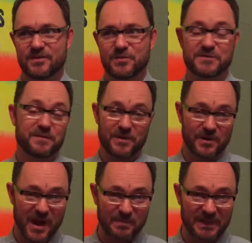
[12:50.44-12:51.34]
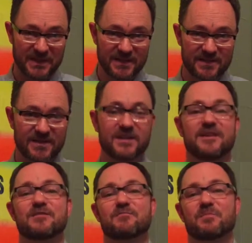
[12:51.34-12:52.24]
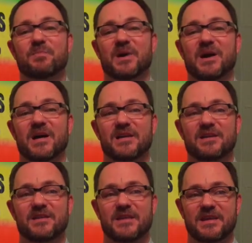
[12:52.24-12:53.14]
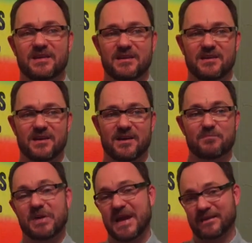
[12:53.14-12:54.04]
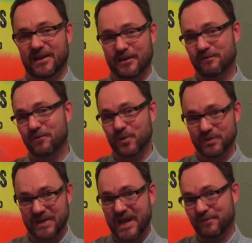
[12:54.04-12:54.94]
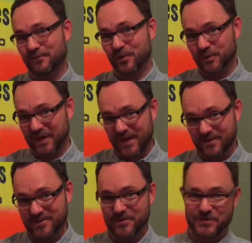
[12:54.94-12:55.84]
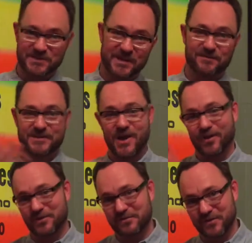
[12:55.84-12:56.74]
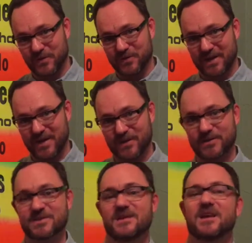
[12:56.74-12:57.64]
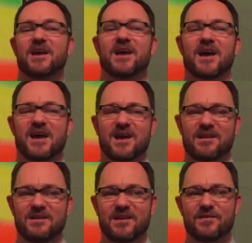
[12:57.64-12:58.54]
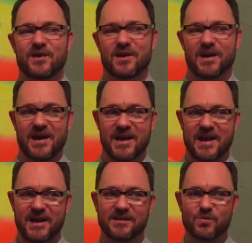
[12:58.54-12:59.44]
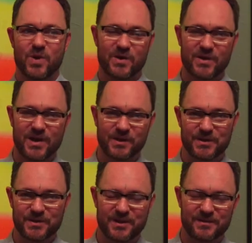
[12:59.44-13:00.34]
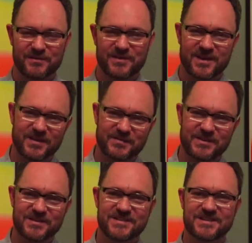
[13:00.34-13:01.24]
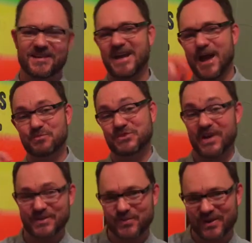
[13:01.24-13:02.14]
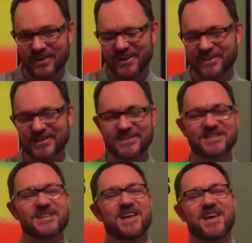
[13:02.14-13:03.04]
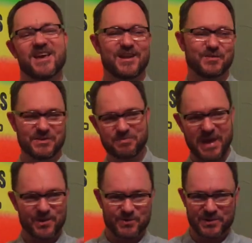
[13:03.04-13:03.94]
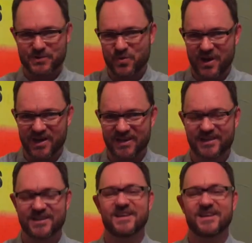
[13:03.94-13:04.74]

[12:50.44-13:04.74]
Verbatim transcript: it was photocopied, but the uh, but it had like a fold. It had fold outs, so there was like photography fold outs, and the I hand watercolored all of the covers, like abstract watercolors, and it was bound with twine.